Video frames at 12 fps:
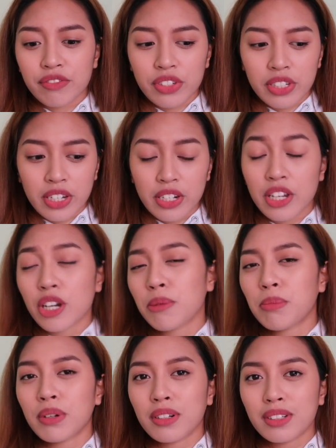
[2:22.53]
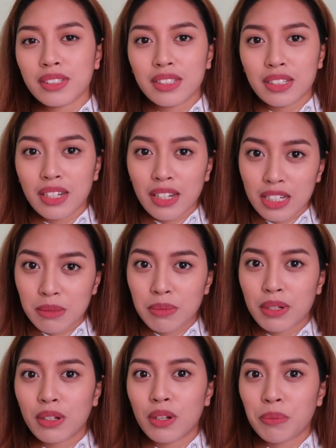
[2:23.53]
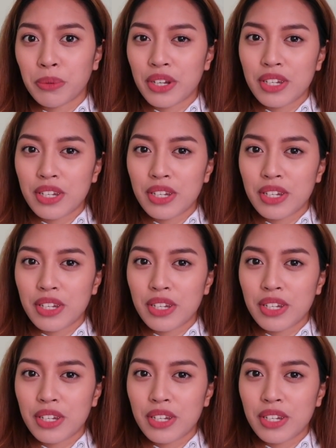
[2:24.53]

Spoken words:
skincare products has been a lot more